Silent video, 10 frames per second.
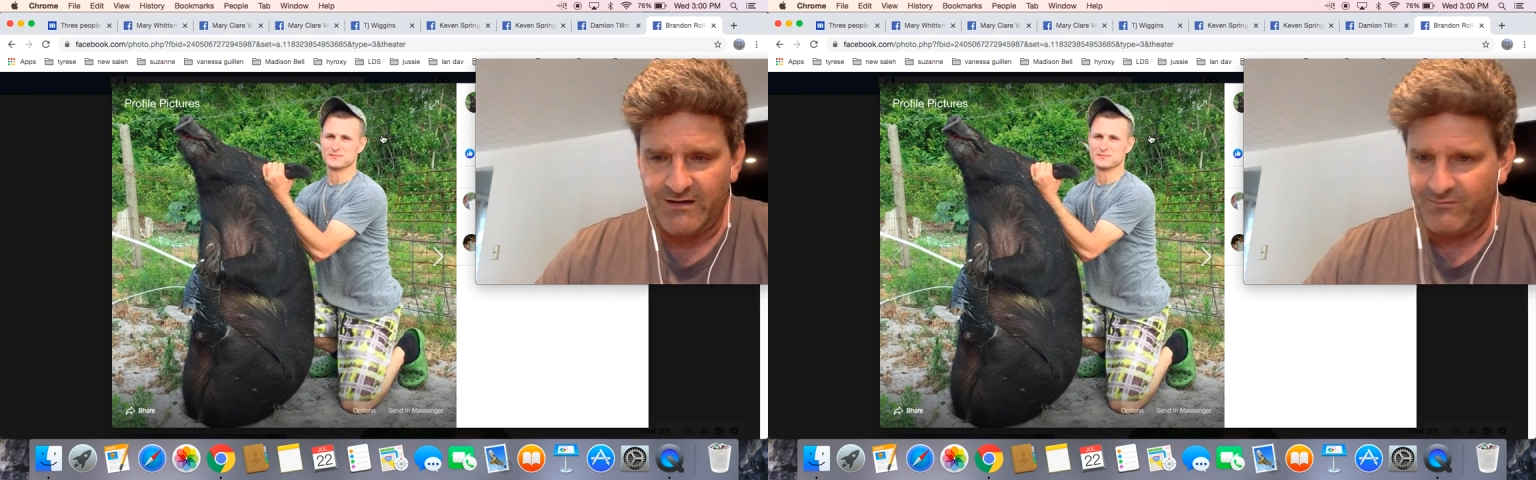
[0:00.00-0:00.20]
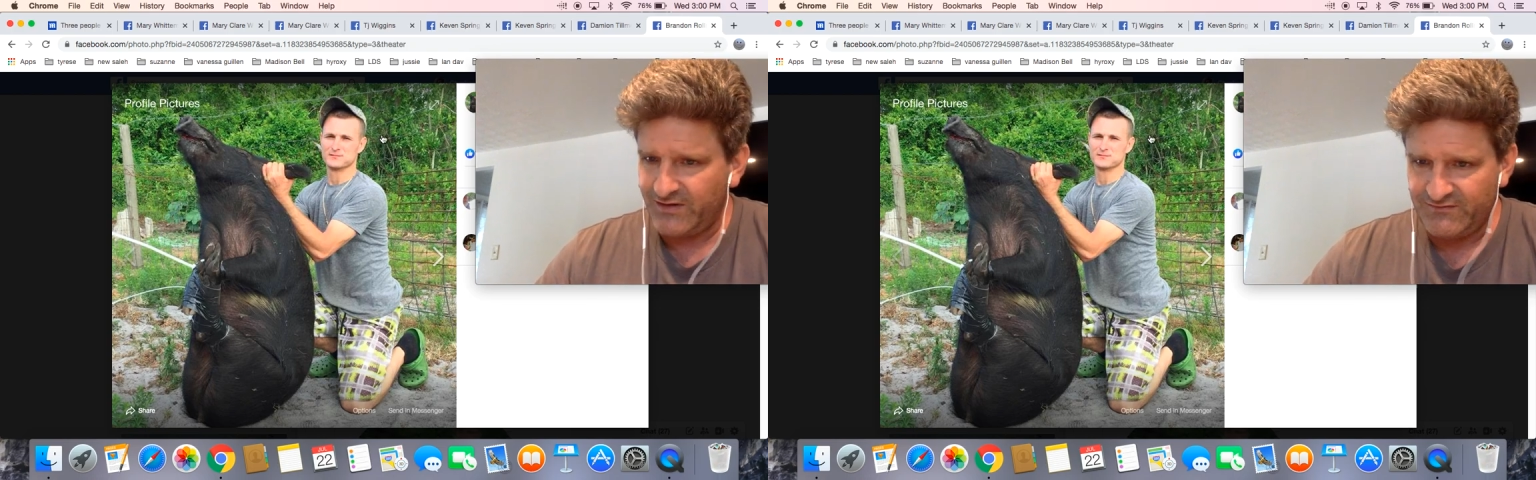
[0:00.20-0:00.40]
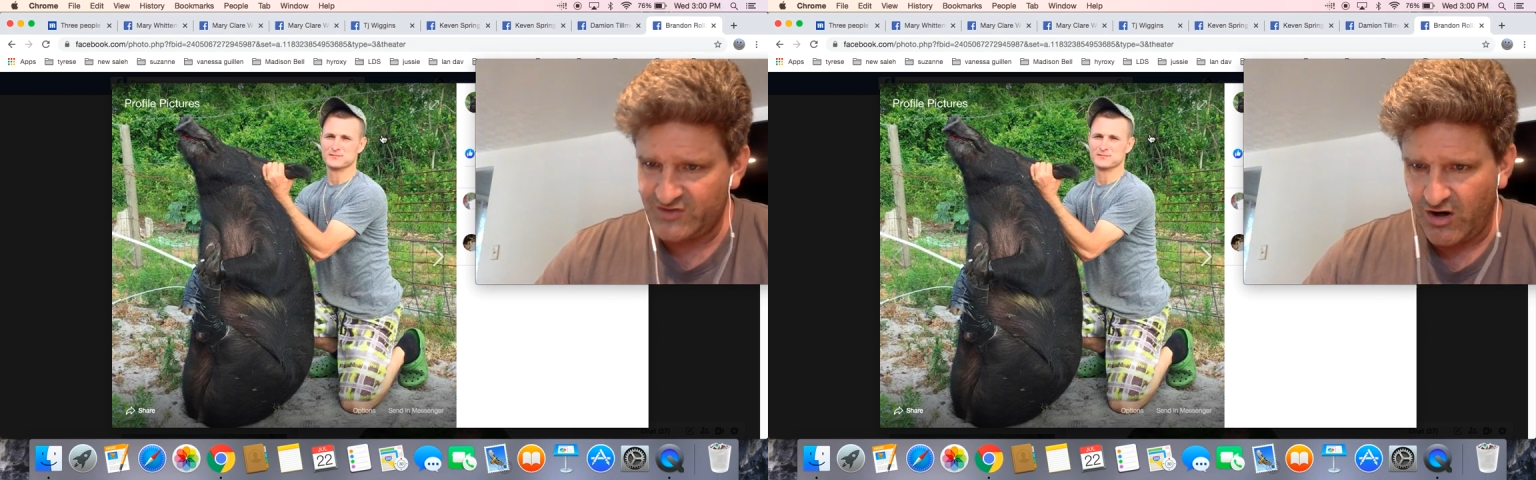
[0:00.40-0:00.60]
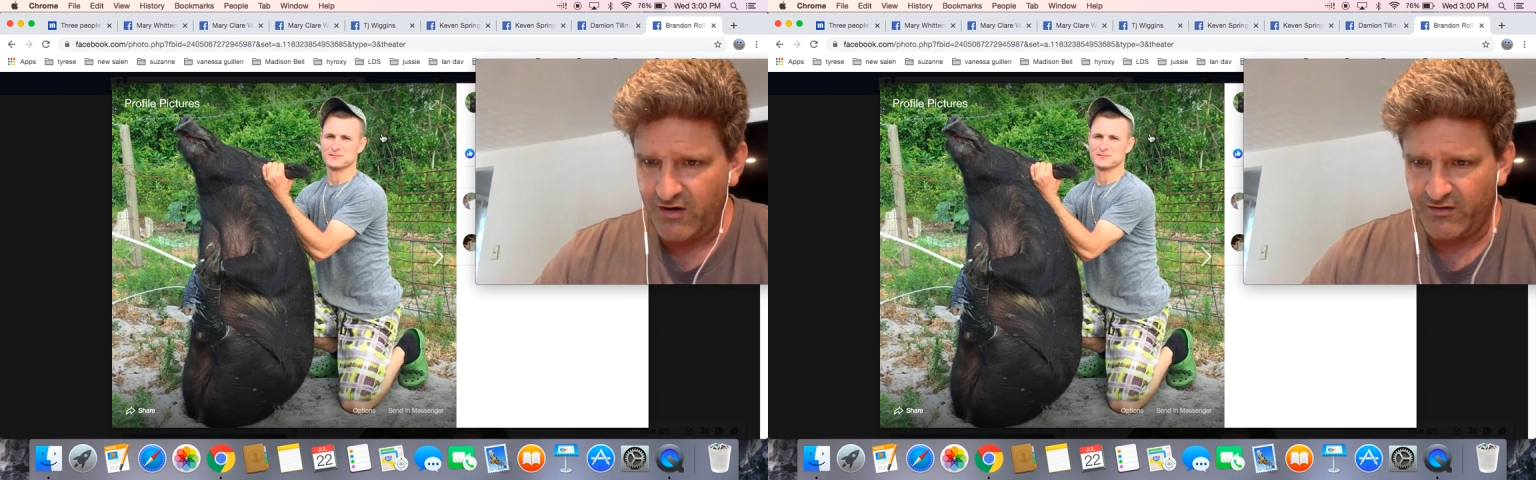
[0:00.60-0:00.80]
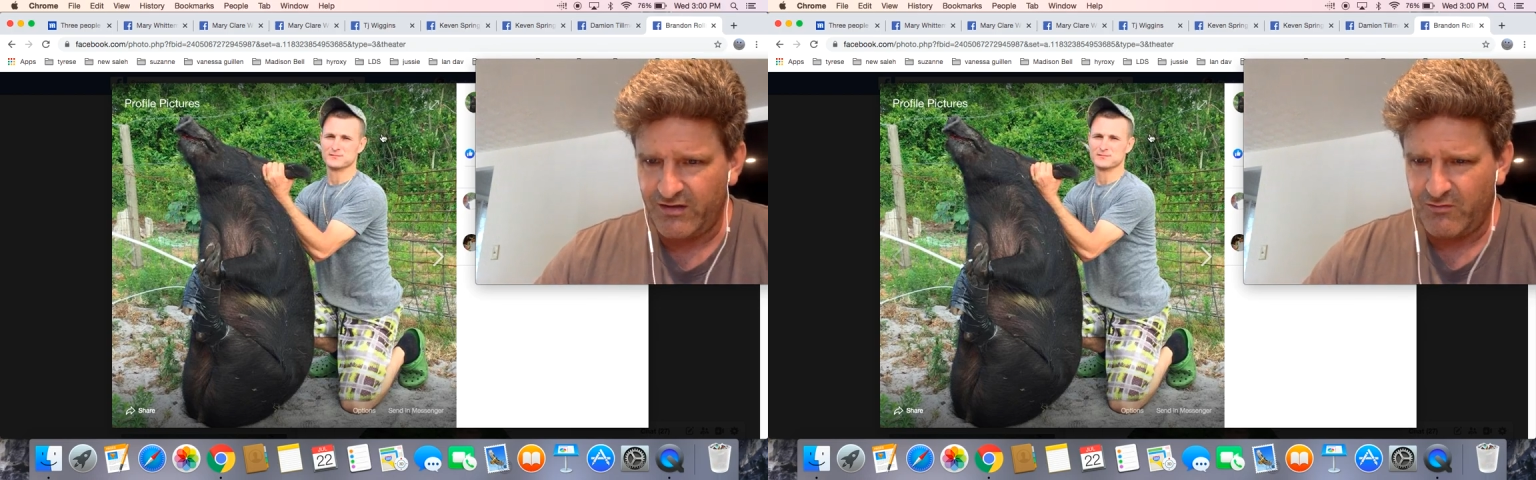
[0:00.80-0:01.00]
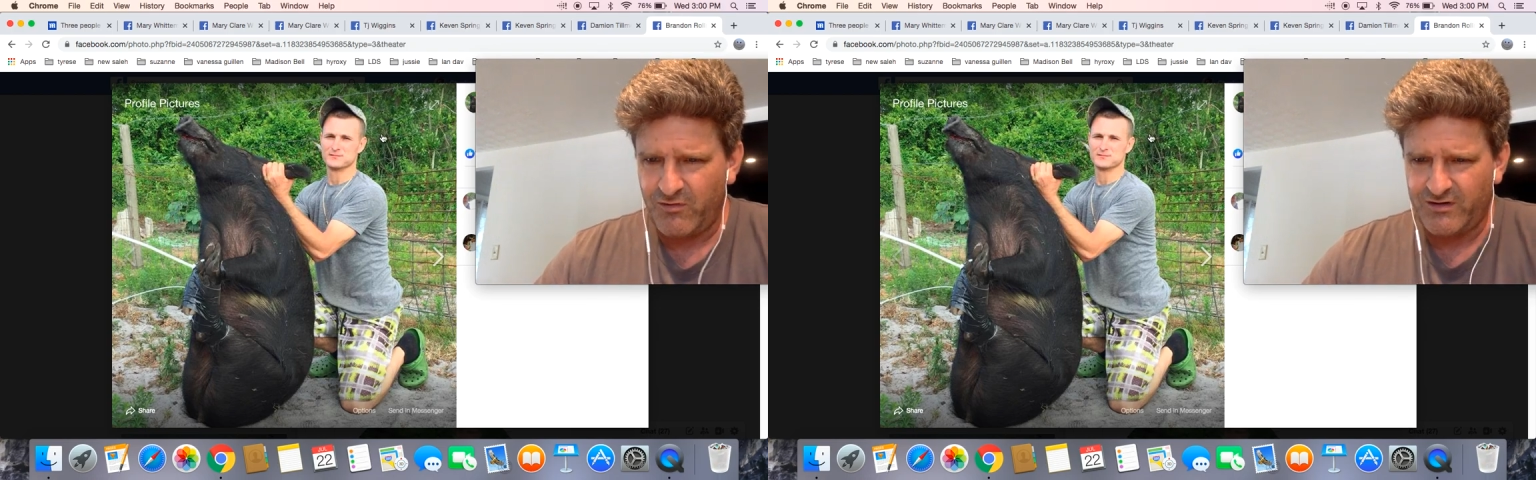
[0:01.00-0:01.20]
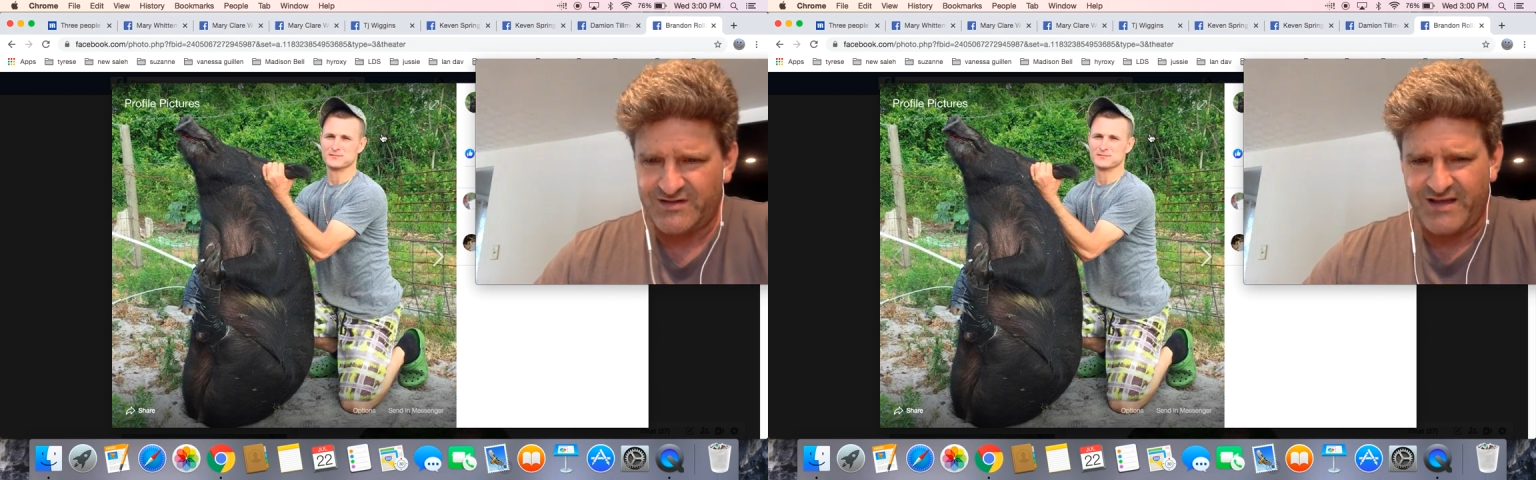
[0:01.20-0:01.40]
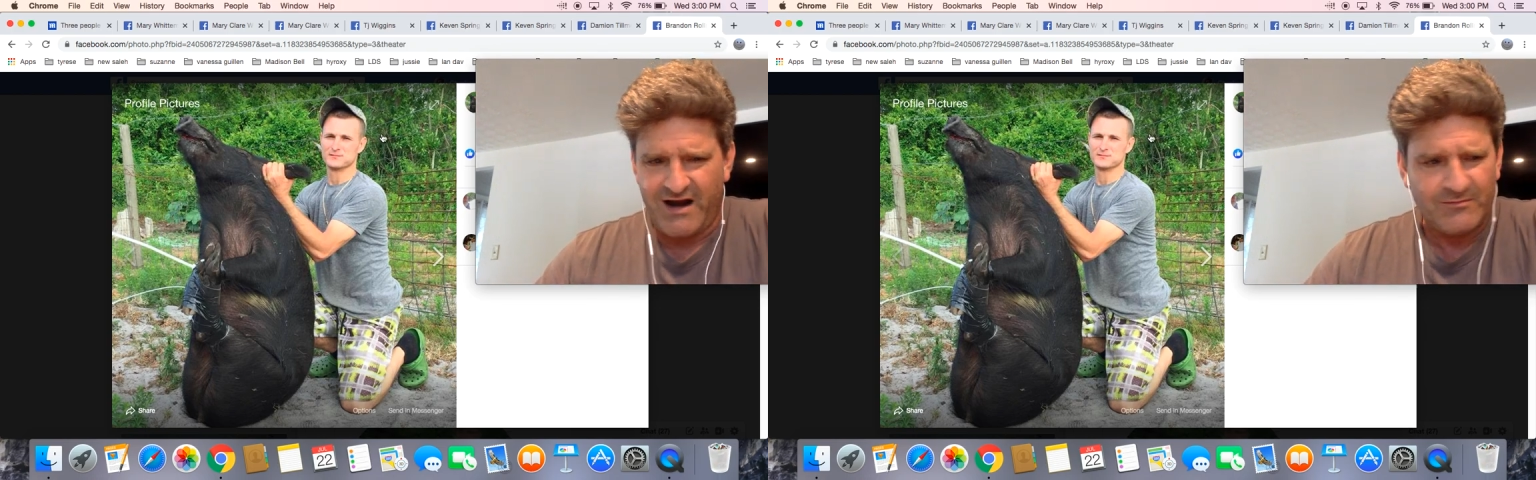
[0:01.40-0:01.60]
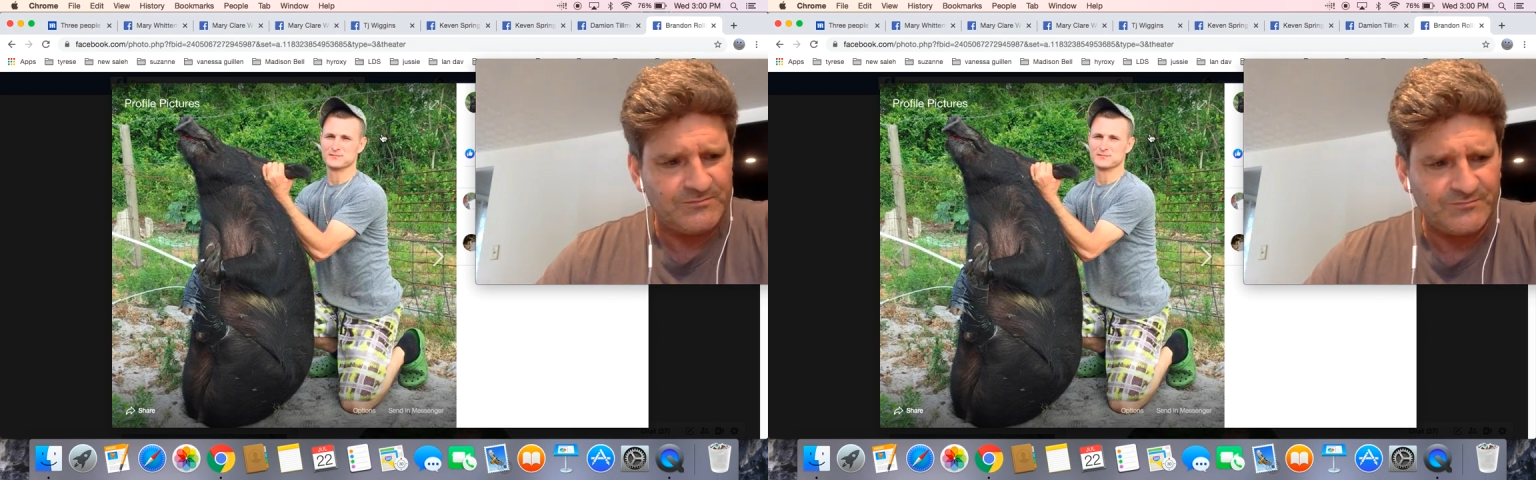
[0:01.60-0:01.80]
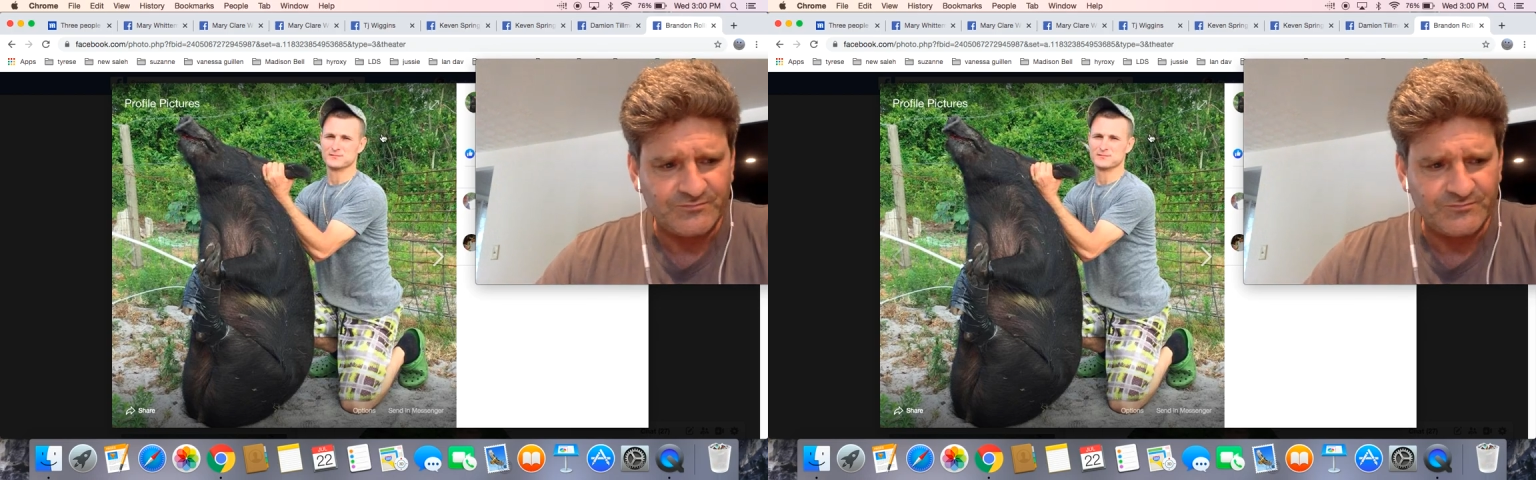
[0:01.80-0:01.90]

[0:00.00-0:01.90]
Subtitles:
believe, daughter that works there